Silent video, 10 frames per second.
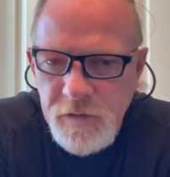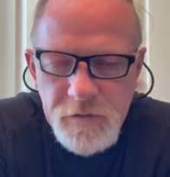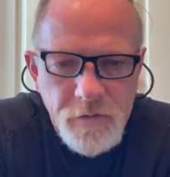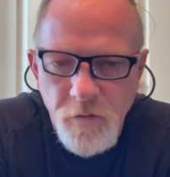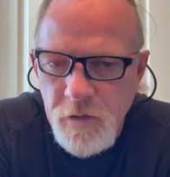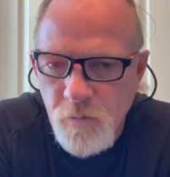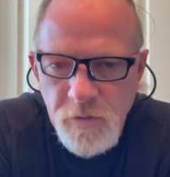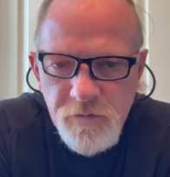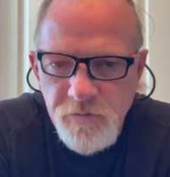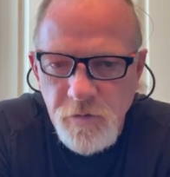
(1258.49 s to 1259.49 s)
I did a lot of
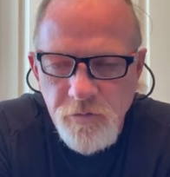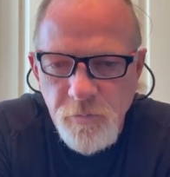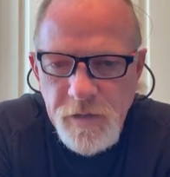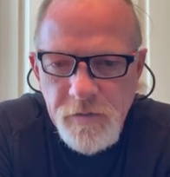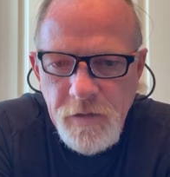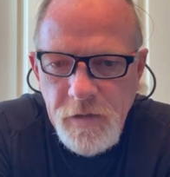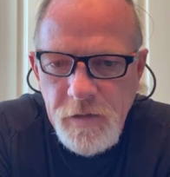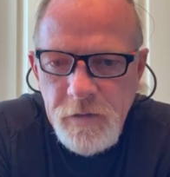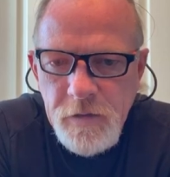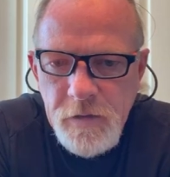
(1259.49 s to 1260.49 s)
research about
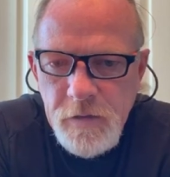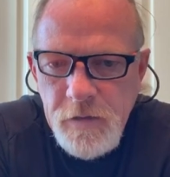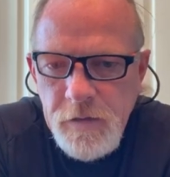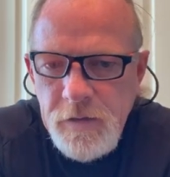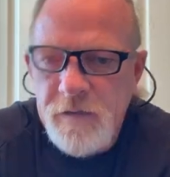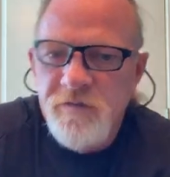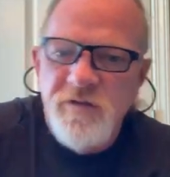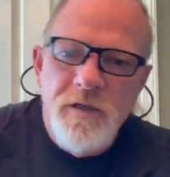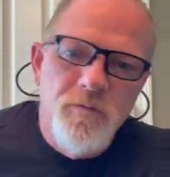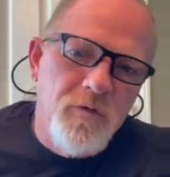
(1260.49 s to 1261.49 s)
that, and it
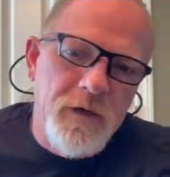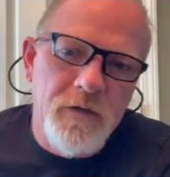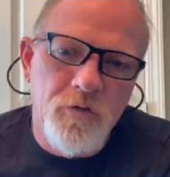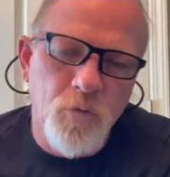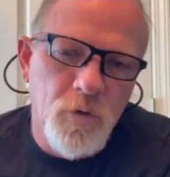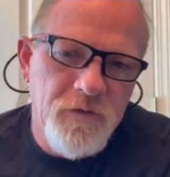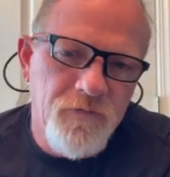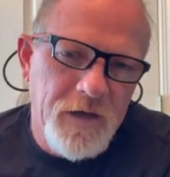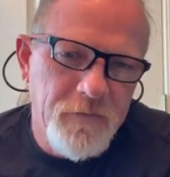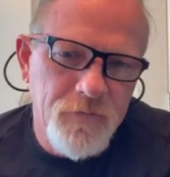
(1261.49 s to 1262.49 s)
seems like the
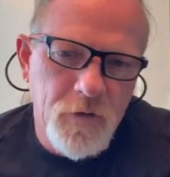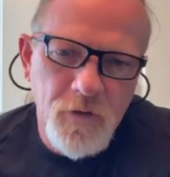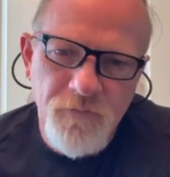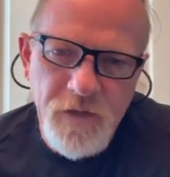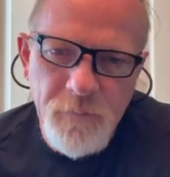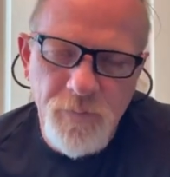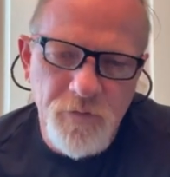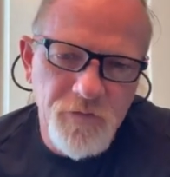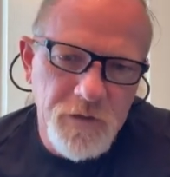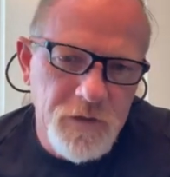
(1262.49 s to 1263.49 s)

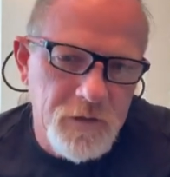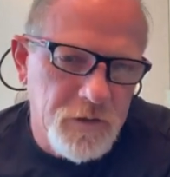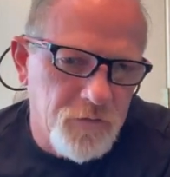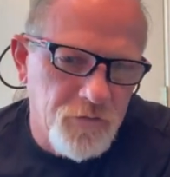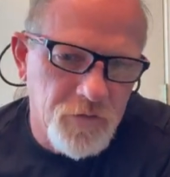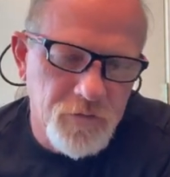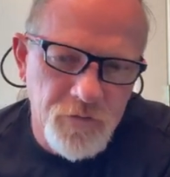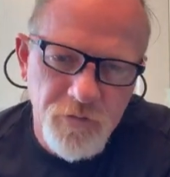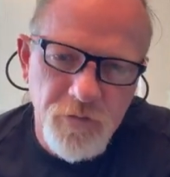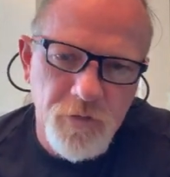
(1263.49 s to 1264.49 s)
25-35% is just
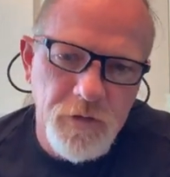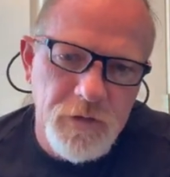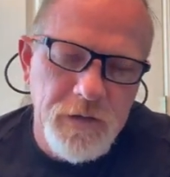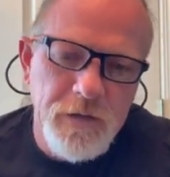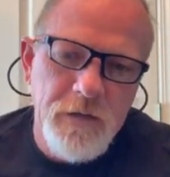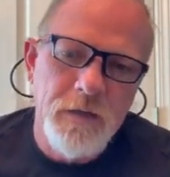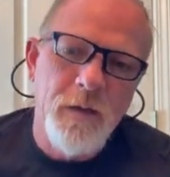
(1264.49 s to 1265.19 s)
as good in DEET.